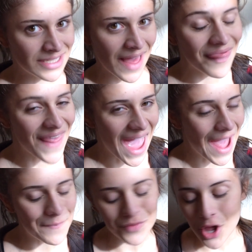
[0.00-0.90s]
To get
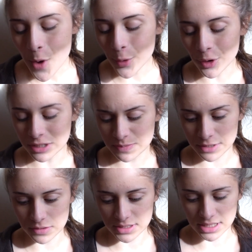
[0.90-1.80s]
that, we're going to be
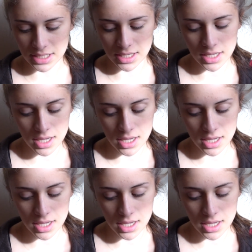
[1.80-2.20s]
using,